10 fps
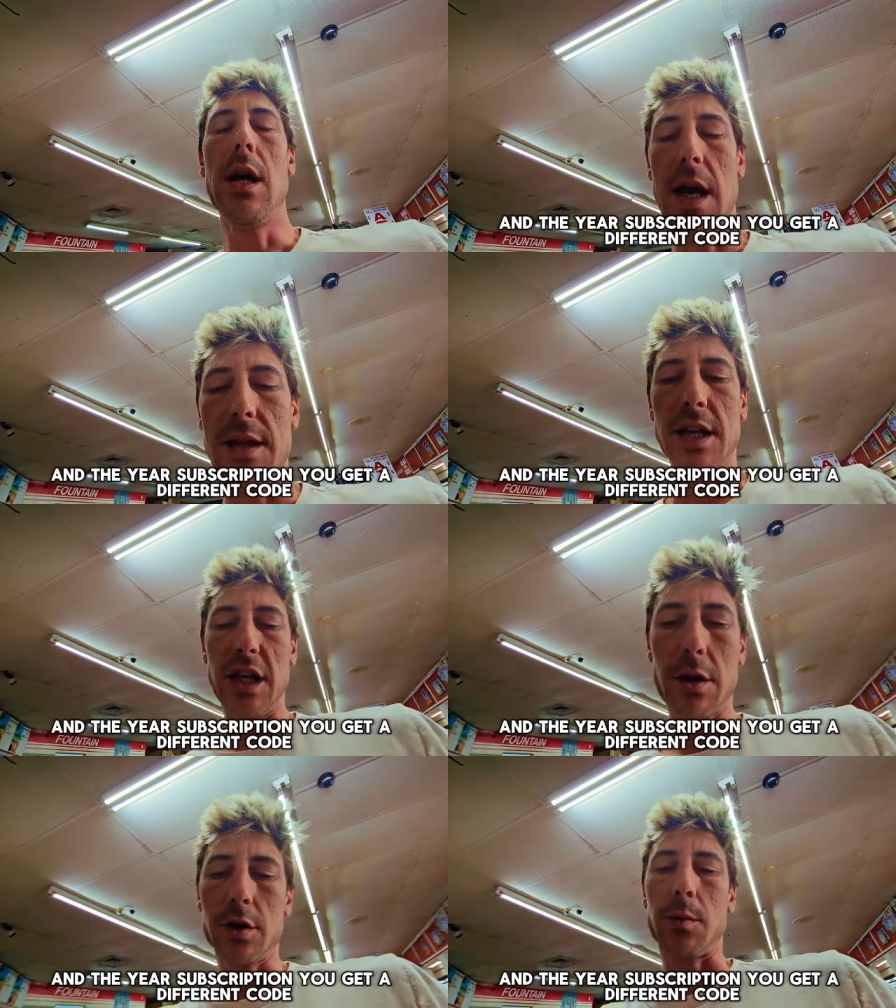And the
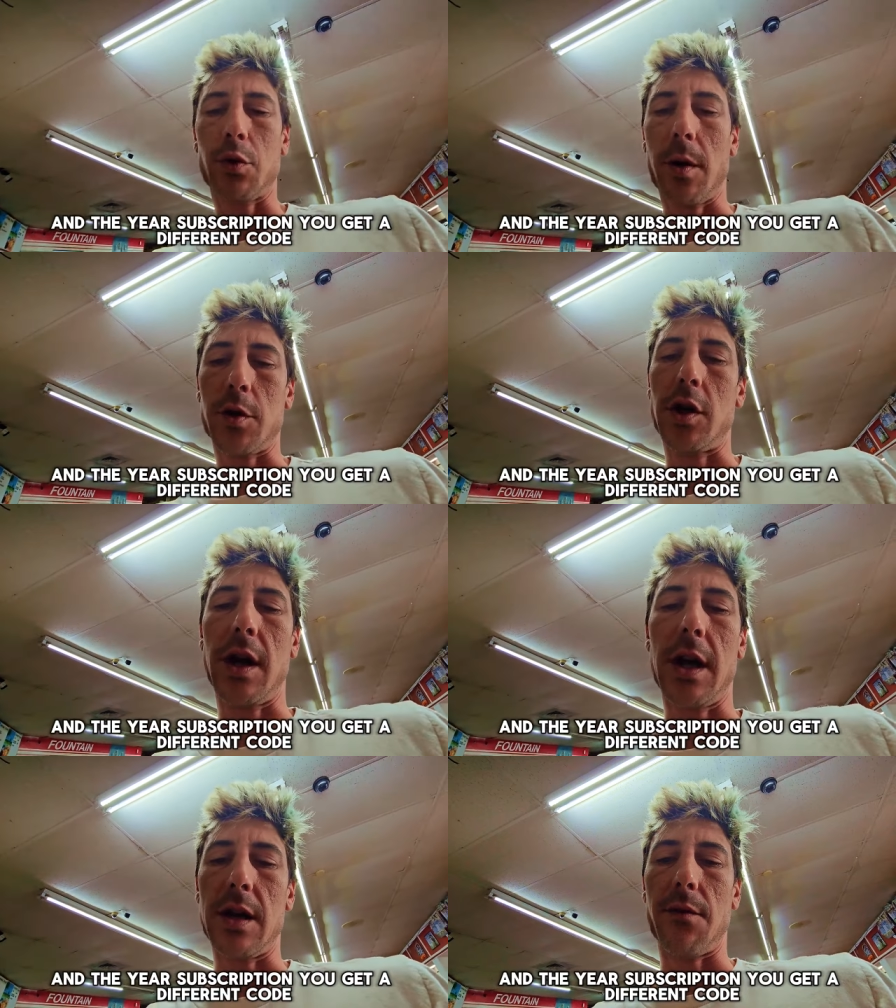year subscription, you
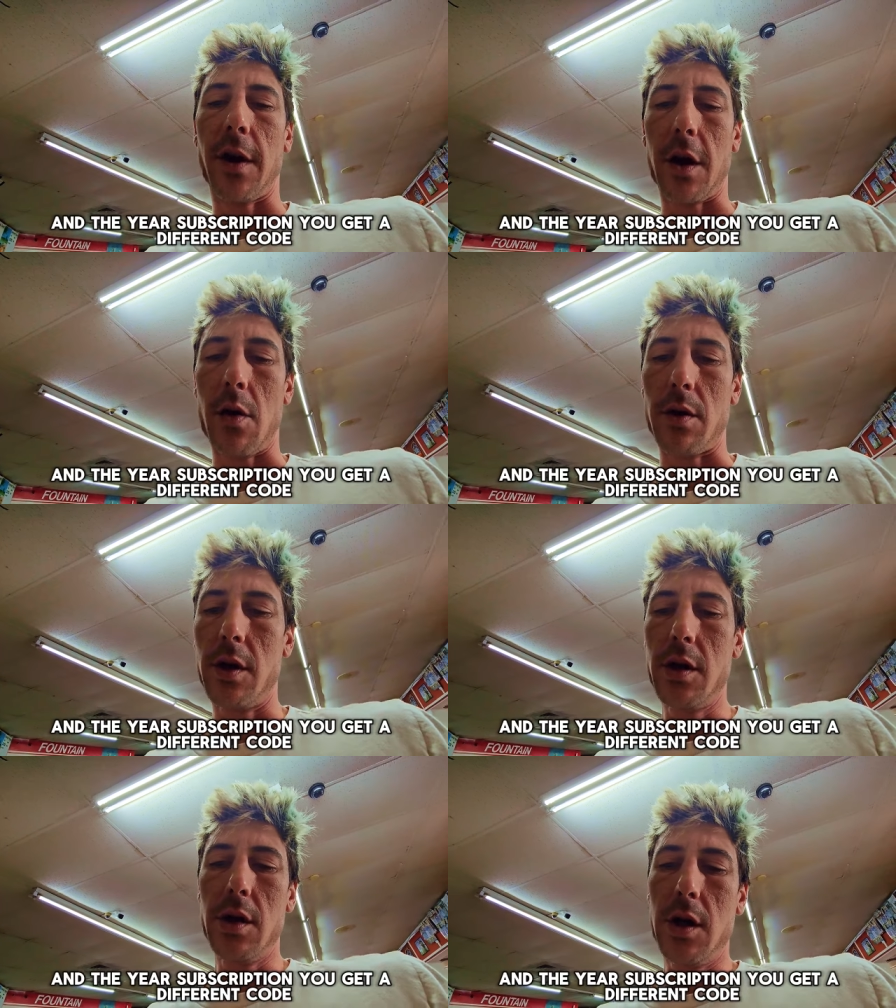get a different code.
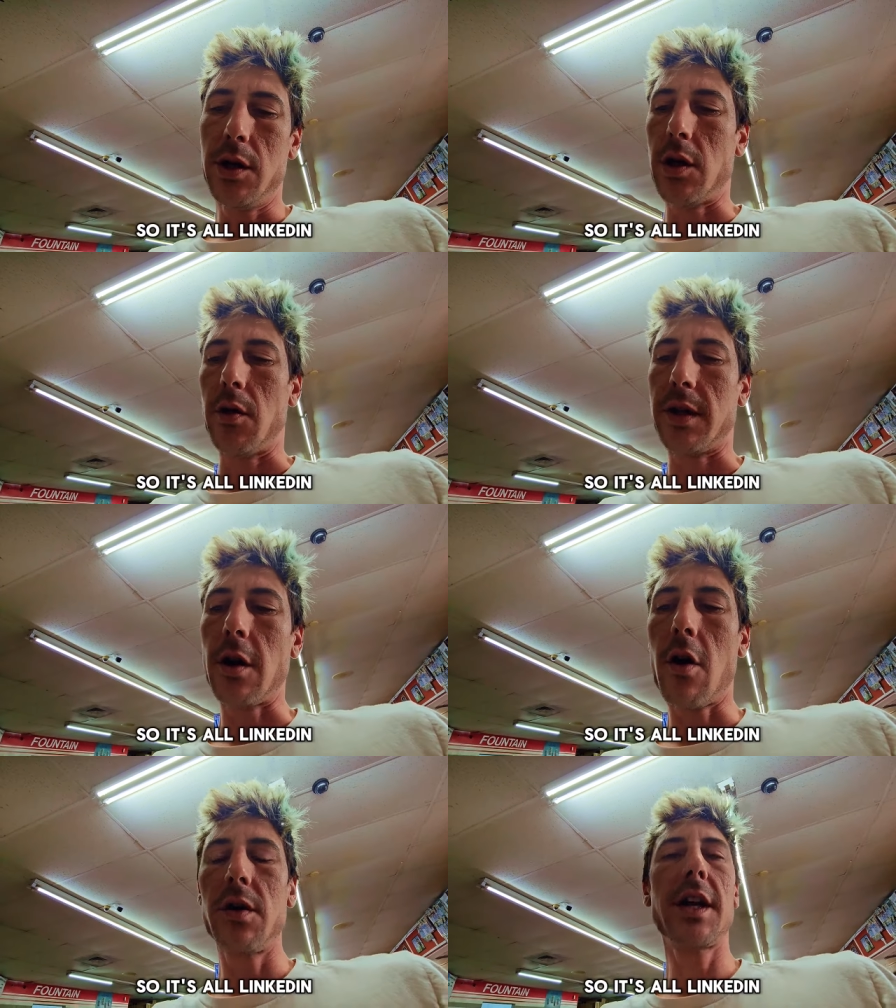So it's
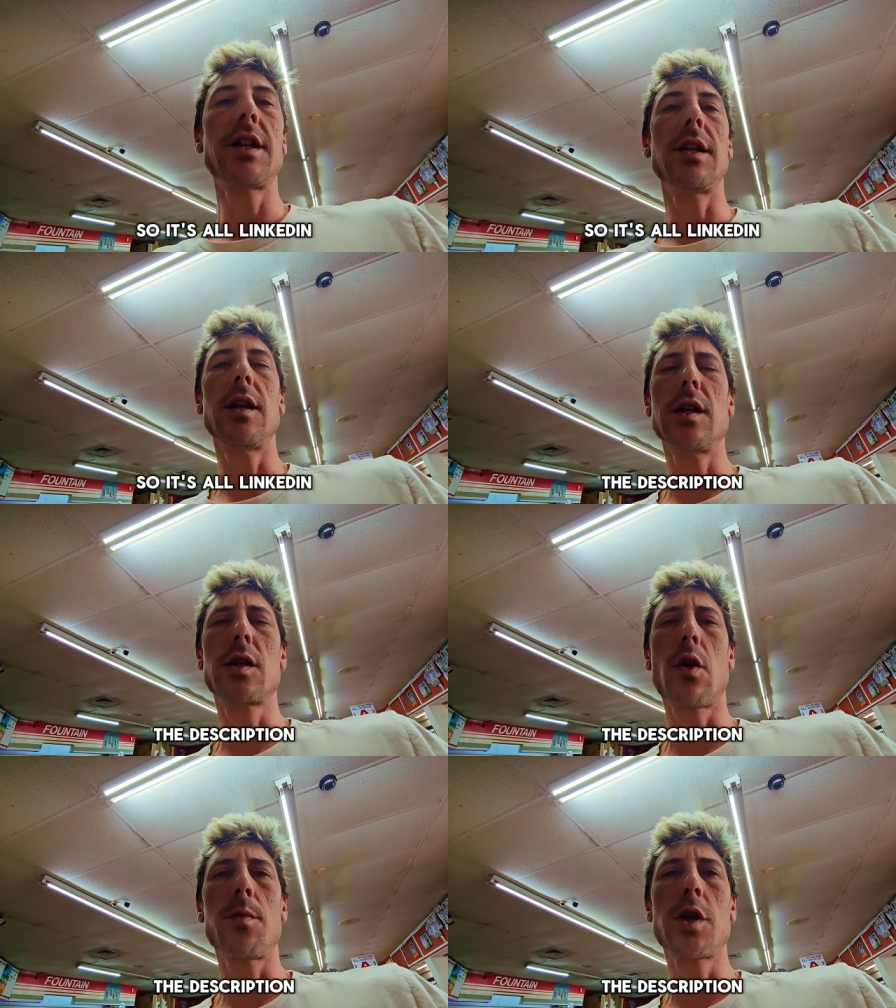all linked in the
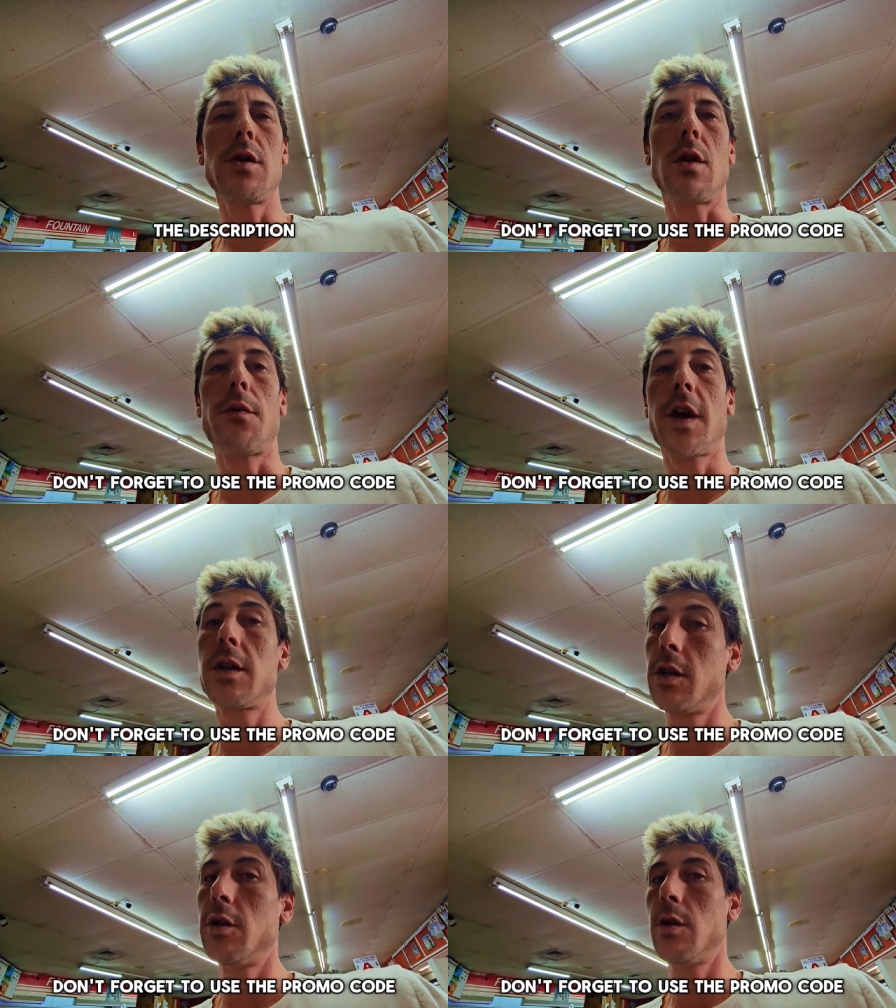description. Don't forget
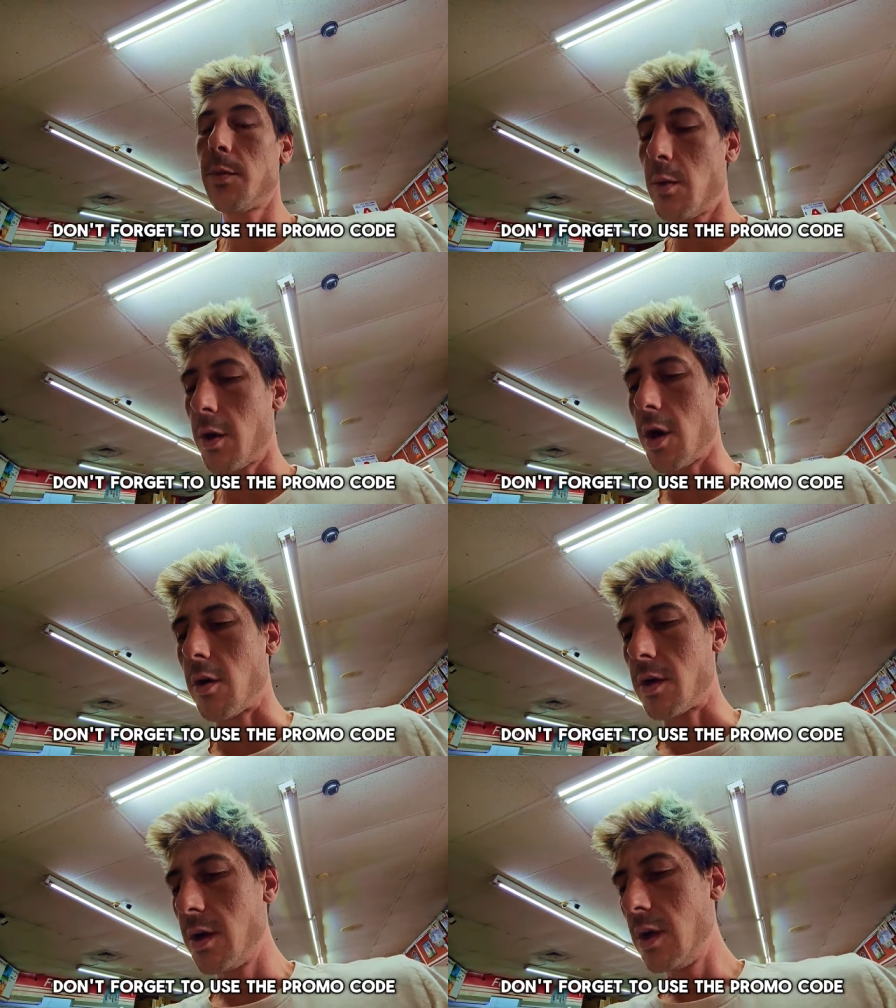to use the promo
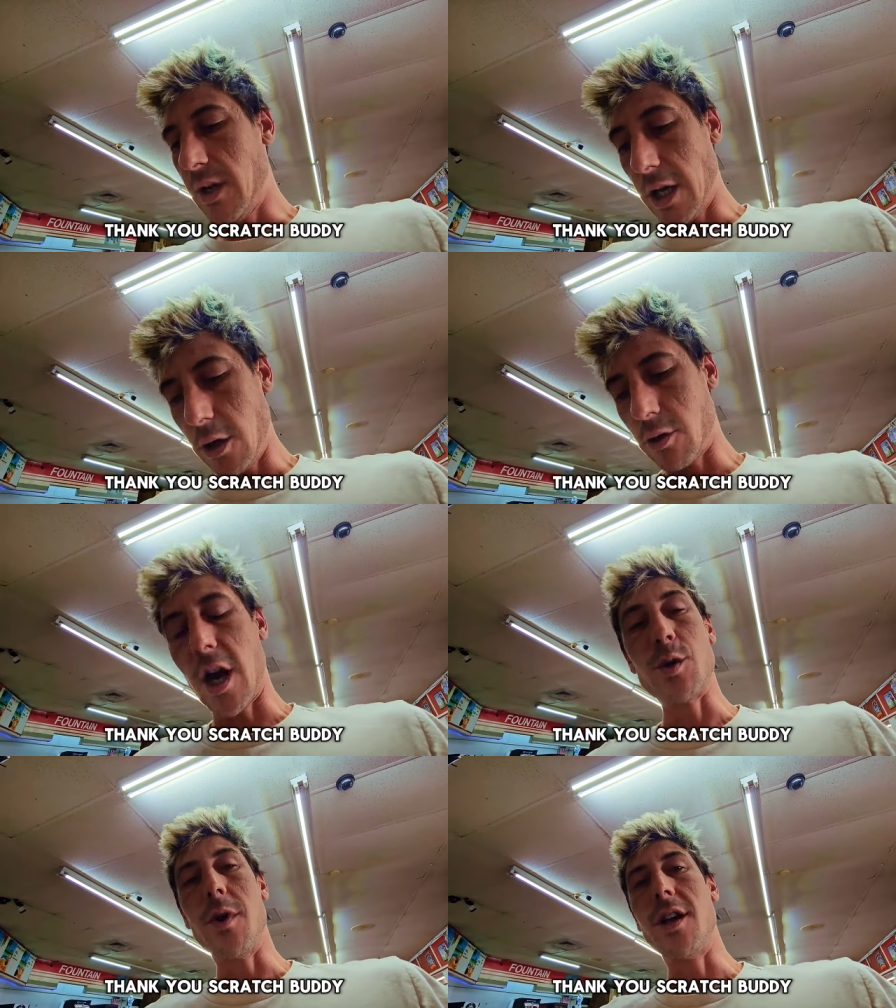code. Thank you,
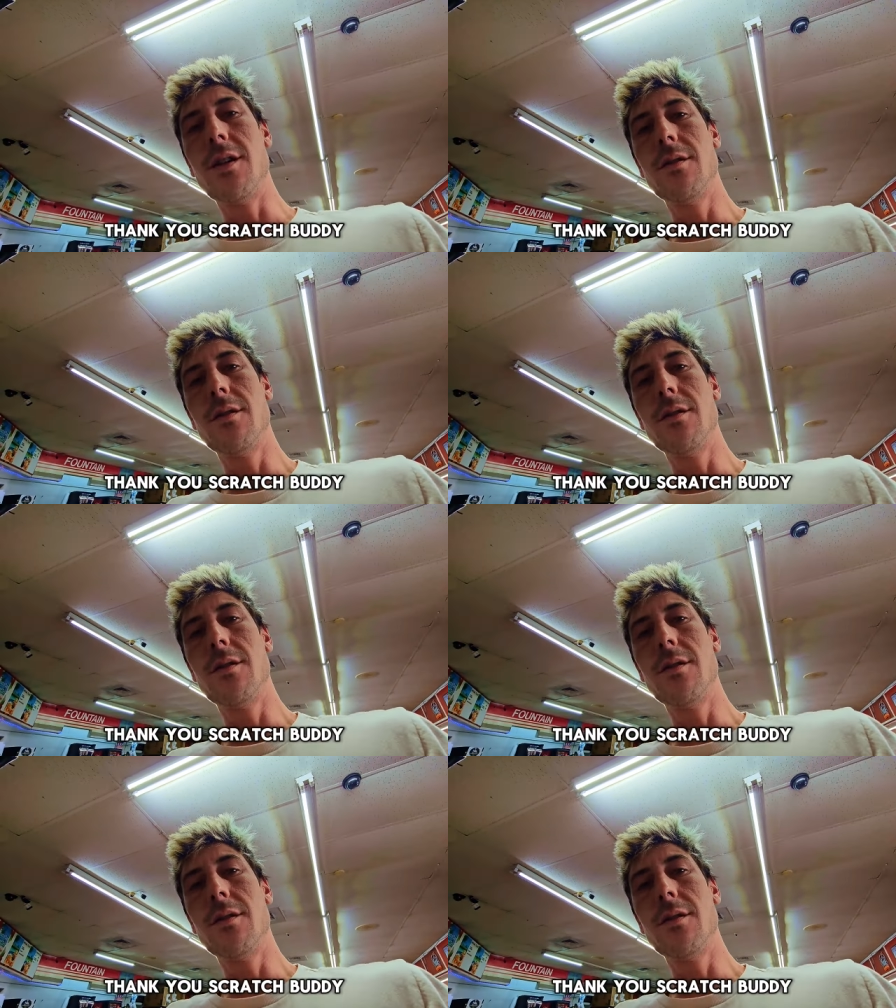Scratch Buddy.